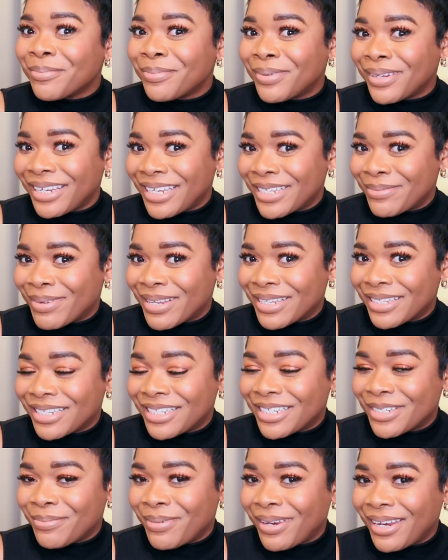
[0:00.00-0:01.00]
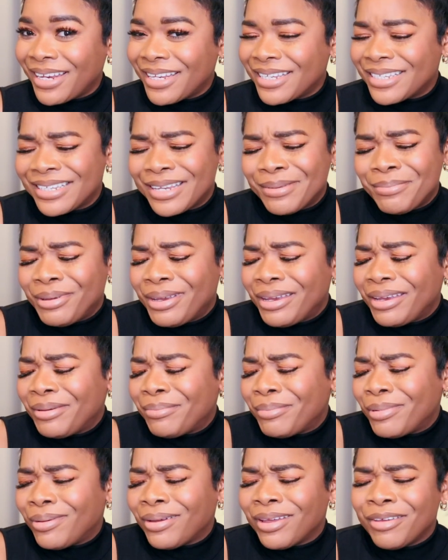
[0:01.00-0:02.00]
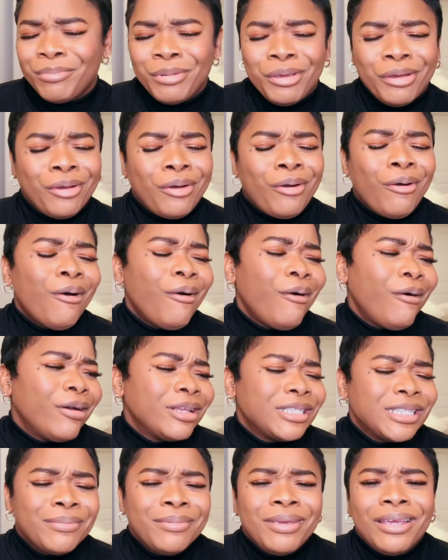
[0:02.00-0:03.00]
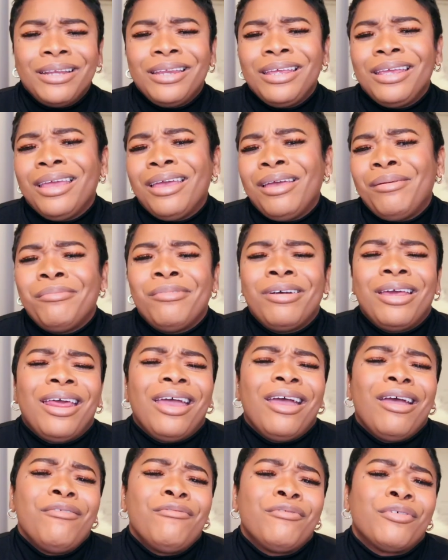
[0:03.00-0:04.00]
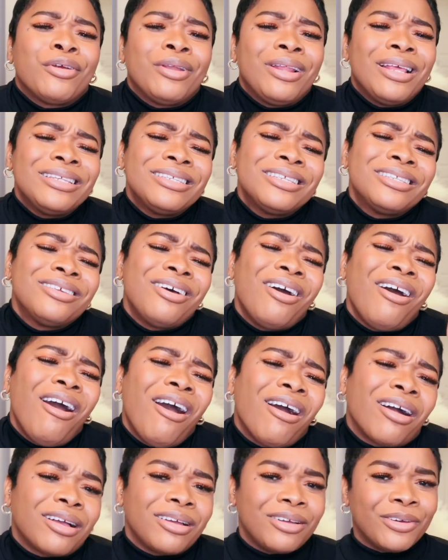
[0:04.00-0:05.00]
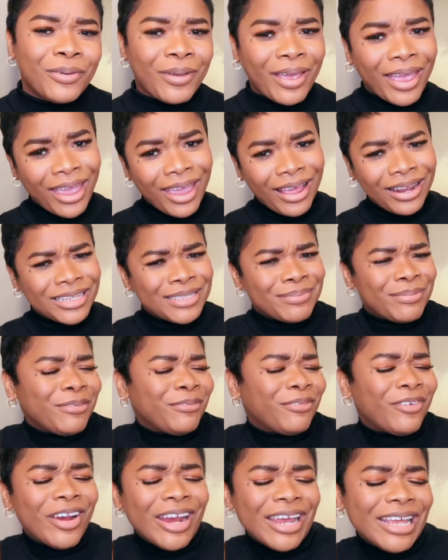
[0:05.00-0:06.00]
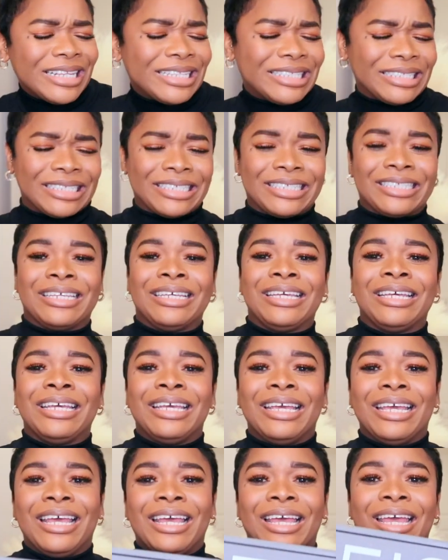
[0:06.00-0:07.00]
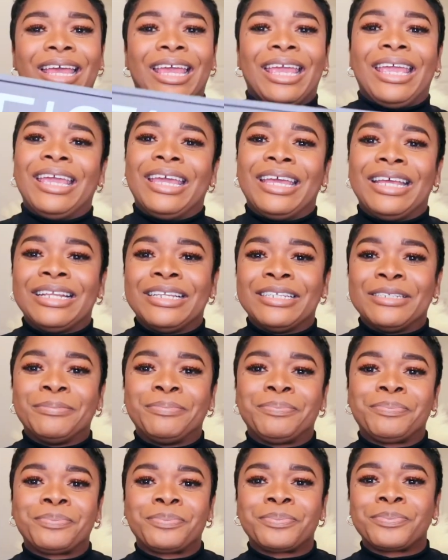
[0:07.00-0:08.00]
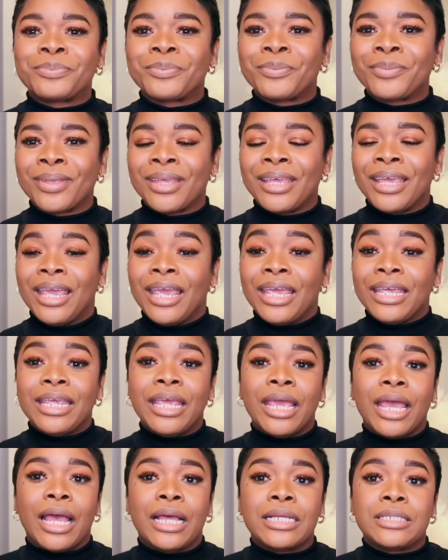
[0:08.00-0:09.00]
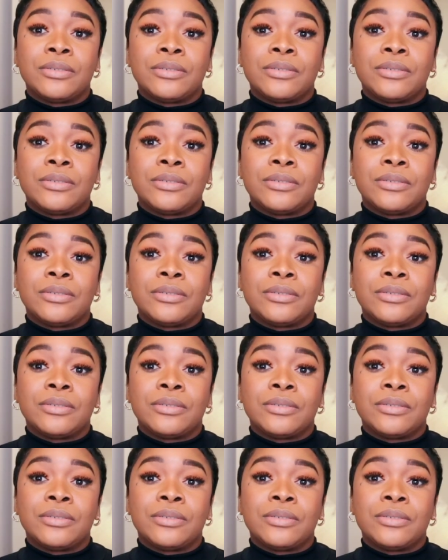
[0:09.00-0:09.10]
please message me, send me an email, give me a call, send me a DM, whatever. Let's talk, okay? Let's be friends. And yeah,